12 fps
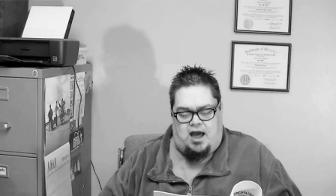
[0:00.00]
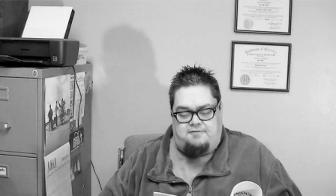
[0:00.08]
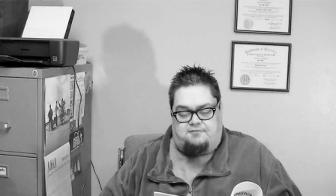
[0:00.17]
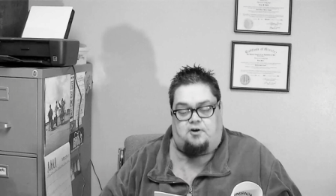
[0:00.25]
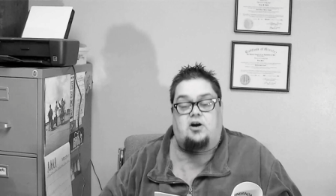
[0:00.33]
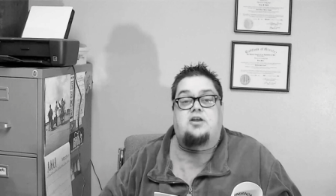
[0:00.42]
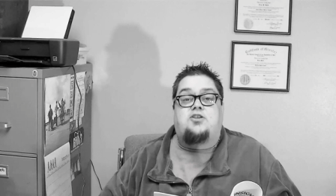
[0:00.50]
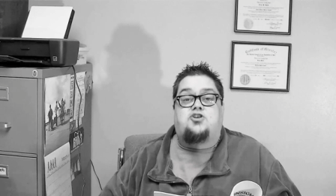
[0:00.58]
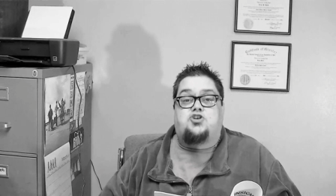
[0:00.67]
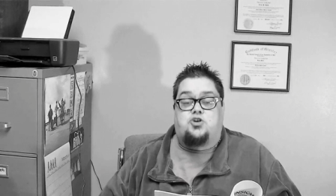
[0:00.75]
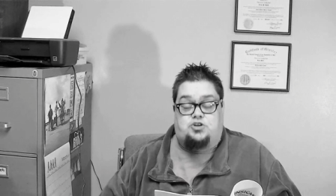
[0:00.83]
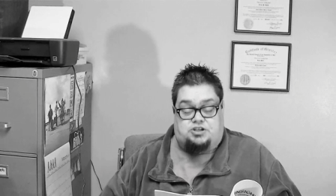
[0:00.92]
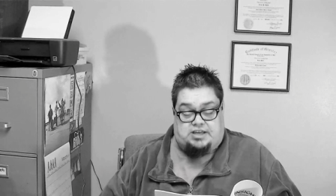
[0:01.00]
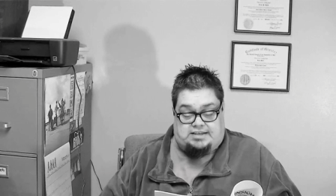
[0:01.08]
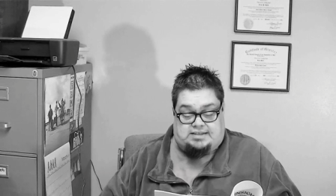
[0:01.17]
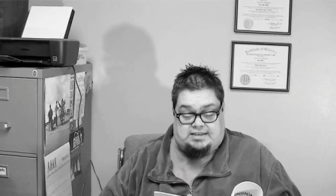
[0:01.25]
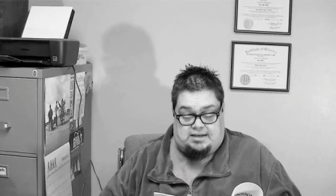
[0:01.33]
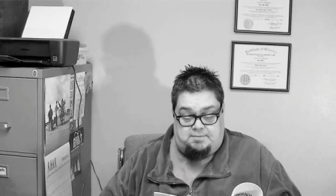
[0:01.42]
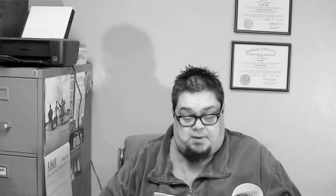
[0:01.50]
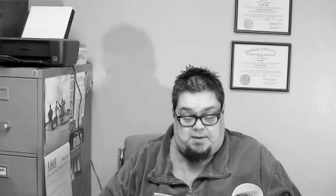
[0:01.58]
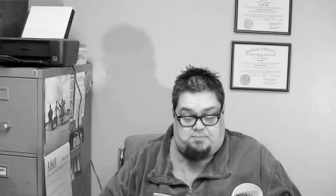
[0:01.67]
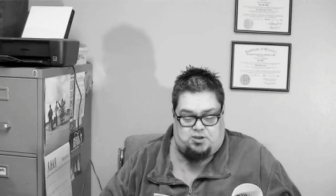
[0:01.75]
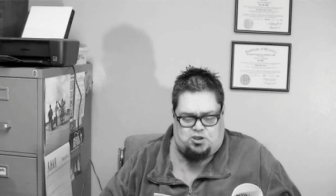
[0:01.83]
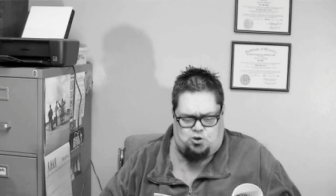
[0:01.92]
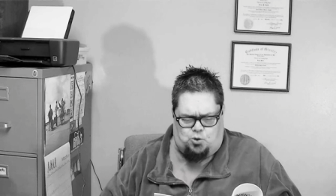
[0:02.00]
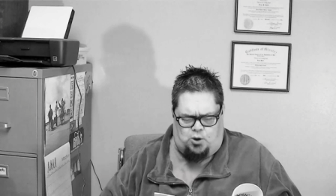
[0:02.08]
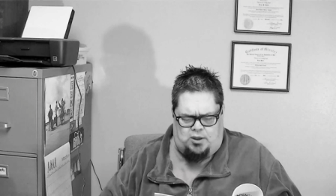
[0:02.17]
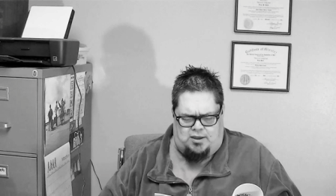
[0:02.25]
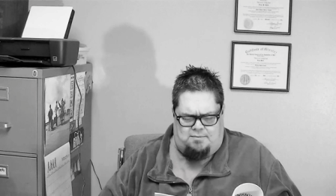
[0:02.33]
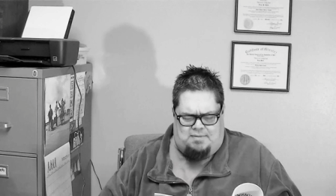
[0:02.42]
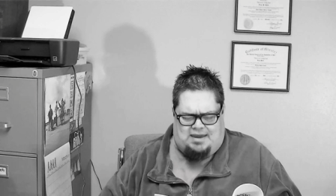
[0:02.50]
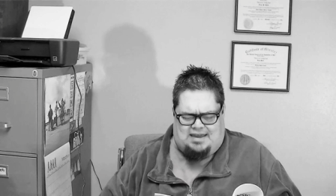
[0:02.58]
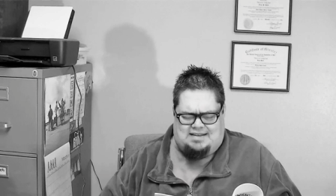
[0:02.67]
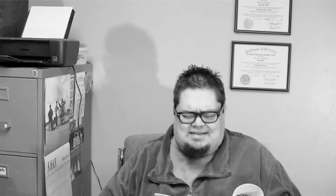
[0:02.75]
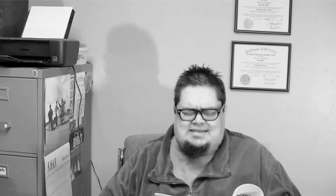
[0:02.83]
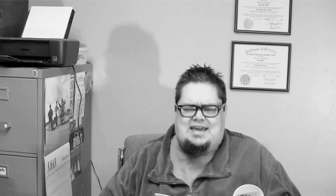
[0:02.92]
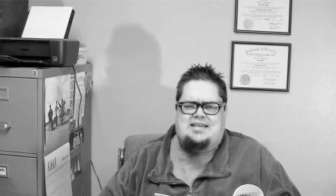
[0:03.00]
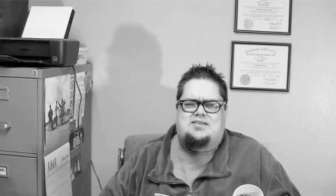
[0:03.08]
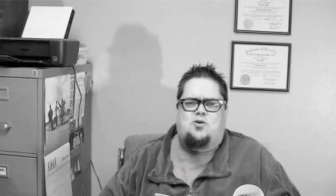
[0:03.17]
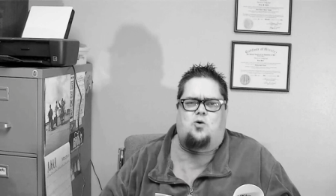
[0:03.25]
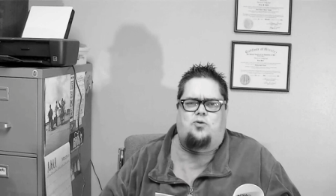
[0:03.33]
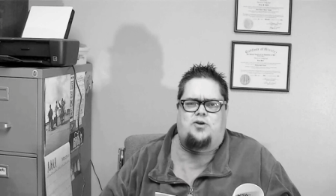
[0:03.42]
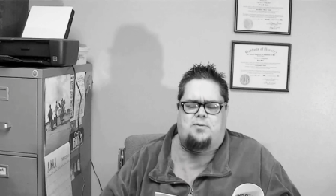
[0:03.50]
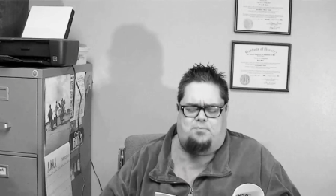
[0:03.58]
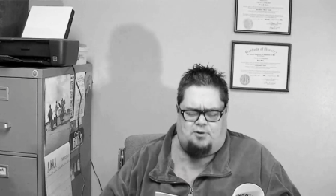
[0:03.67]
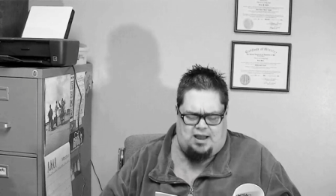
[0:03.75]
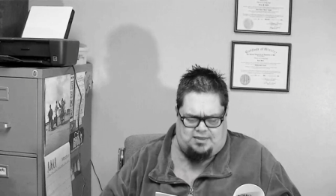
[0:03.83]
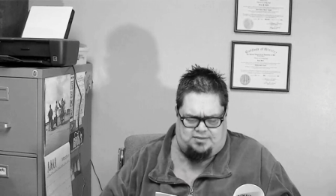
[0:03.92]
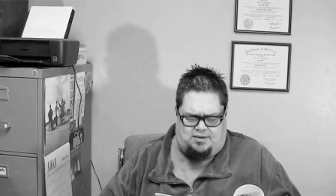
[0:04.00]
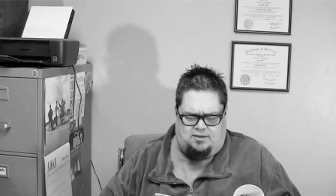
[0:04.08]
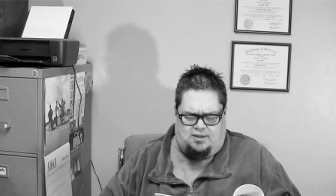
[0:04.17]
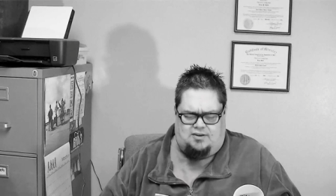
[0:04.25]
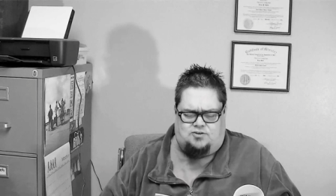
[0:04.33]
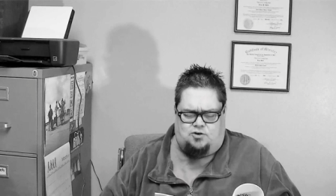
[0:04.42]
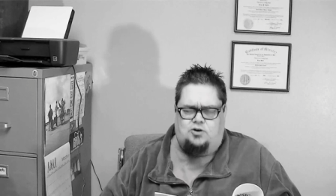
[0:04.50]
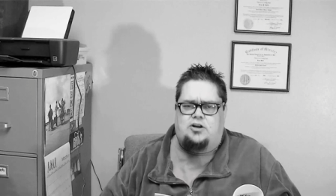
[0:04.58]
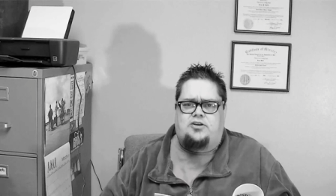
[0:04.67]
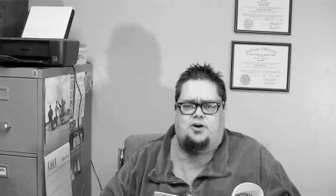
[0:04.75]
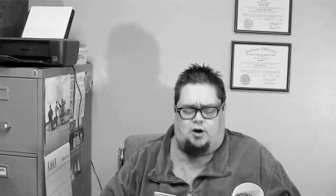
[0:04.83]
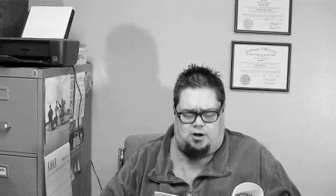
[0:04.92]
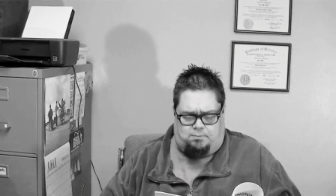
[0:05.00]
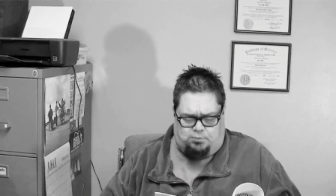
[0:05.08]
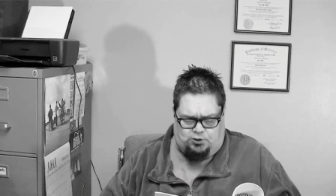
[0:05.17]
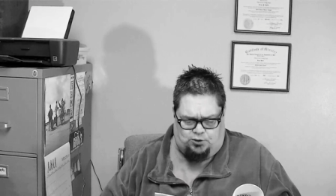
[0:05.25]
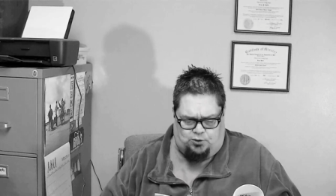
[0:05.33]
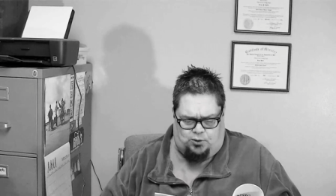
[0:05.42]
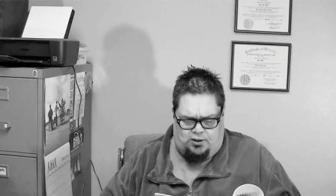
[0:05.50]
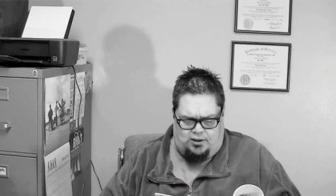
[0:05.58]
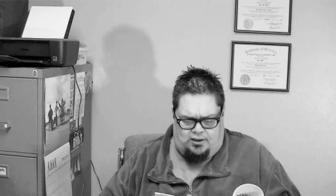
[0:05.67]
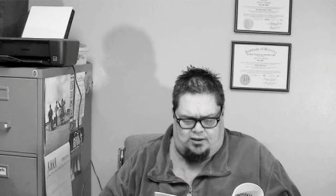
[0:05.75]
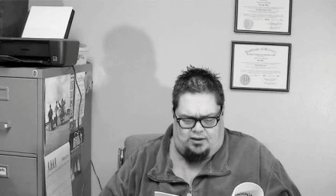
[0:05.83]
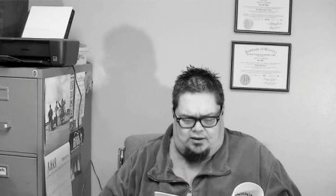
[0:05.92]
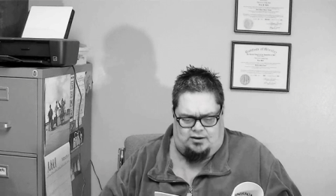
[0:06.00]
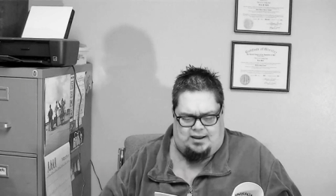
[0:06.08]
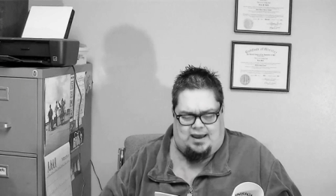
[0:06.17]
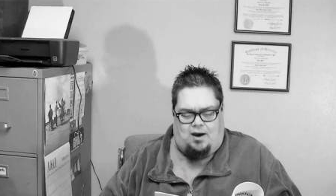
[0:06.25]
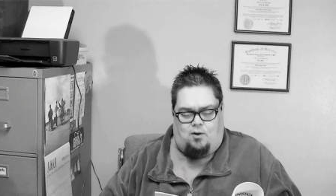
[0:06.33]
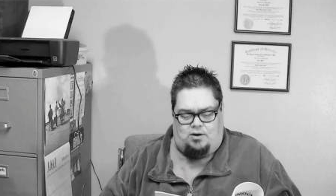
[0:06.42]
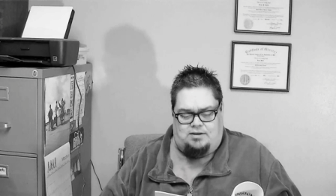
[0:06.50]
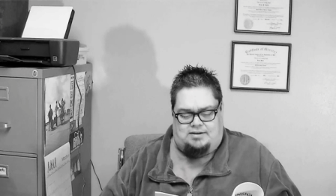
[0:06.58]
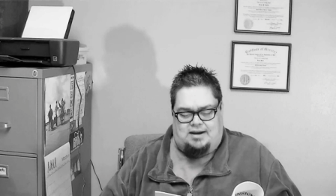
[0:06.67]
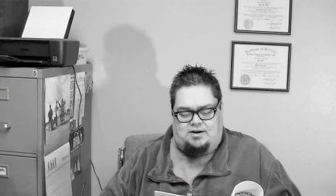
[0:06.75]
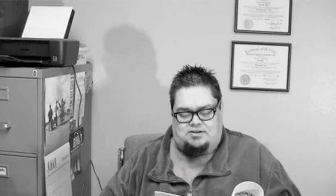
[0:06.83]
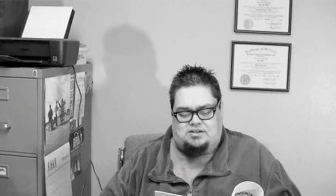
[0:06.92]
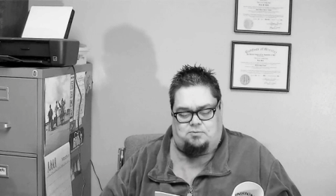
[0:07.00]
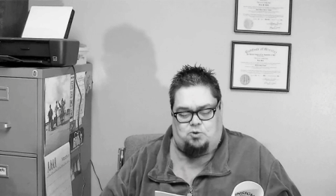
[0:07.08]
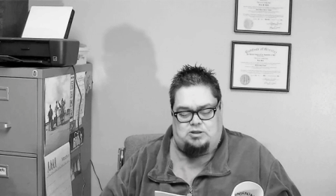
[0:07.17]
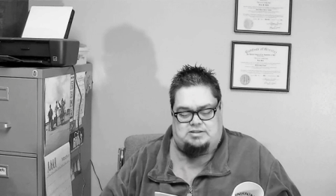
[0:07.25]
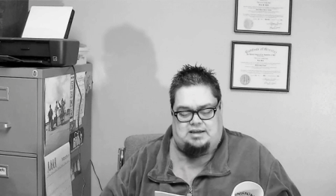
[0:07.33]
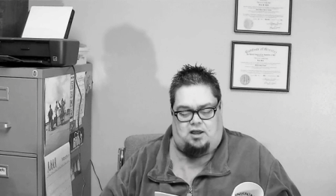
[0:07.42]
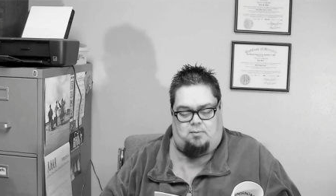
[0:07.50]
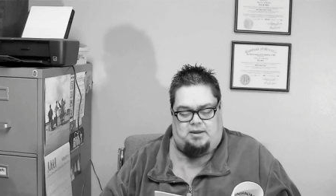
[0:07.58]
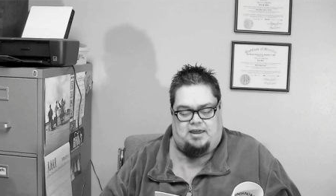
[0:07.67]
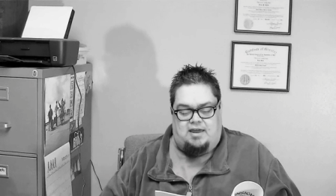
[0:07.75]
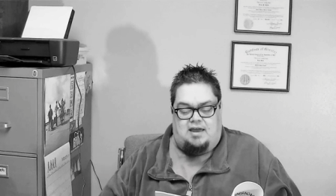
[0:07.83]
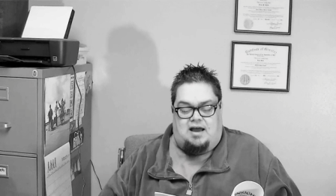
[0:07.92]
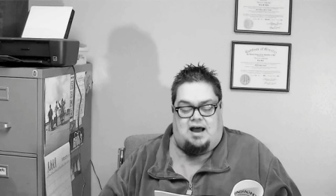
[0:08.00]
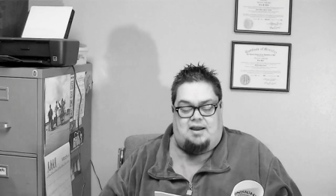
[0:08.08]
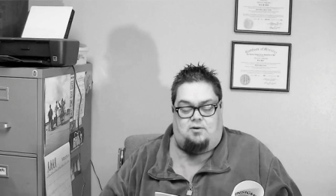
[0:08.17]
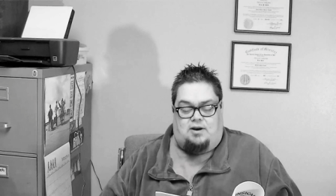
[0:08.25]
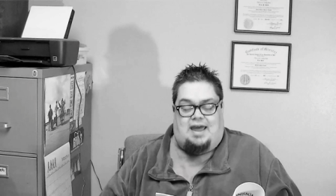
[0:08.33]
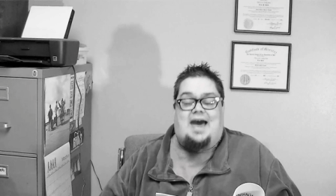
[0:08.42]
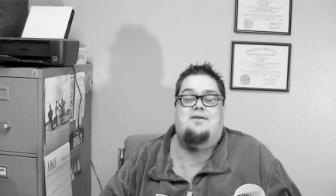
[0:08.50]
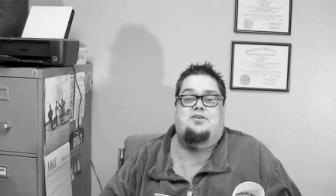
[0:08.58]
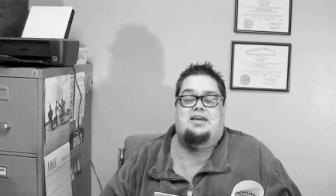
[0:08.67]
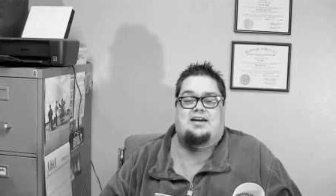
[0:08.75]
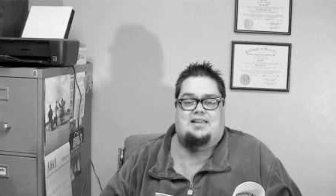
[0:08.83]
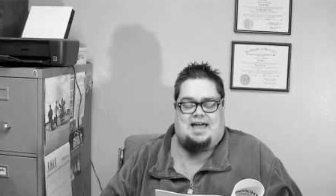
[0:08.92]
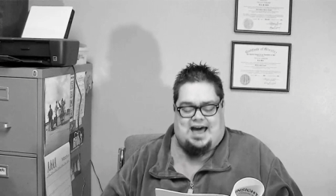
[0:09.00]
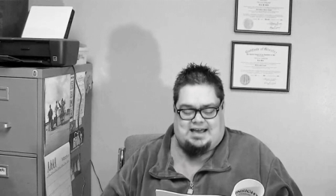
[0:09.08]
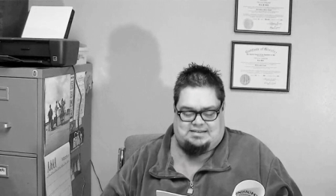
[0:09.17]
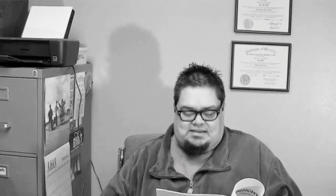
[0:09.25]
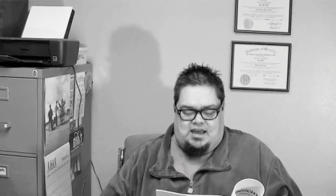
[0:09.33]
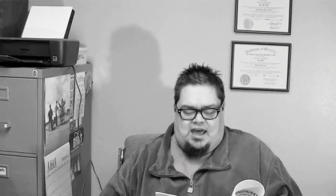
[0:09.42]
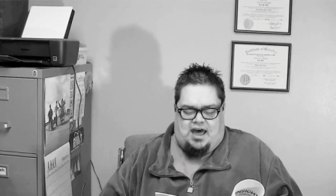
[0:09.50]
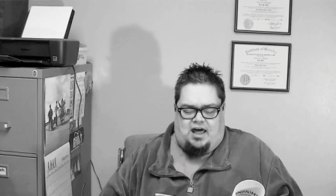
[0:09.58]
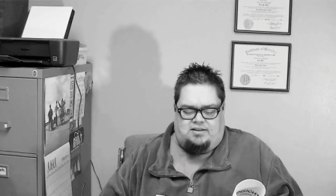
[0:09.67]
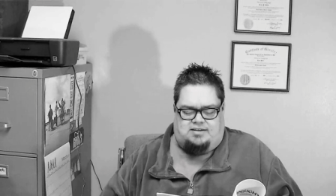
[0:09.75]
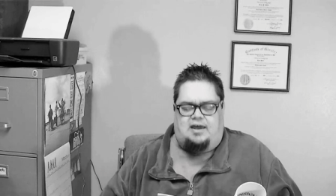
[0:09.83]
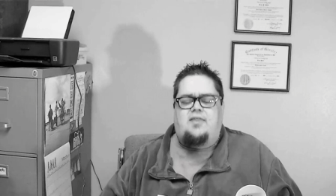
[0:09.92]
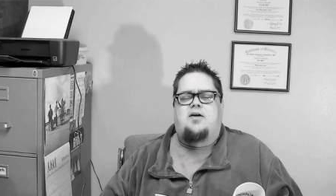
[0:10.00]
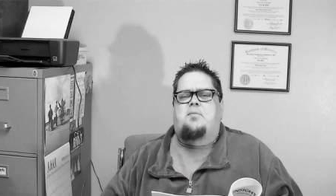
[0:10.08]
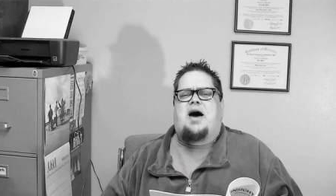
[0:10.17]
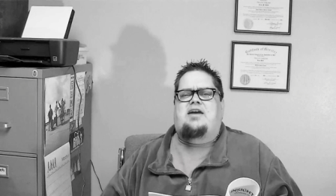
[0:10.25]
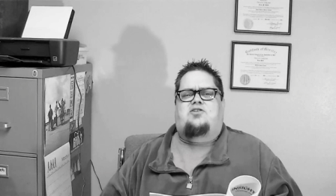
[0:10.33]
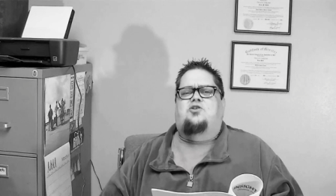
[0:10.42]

I fart in the church as I sit in my pew, making saints hold their breath till they turn a dark blue. Now, dare someone tell me I don't have any class. I'll tell them I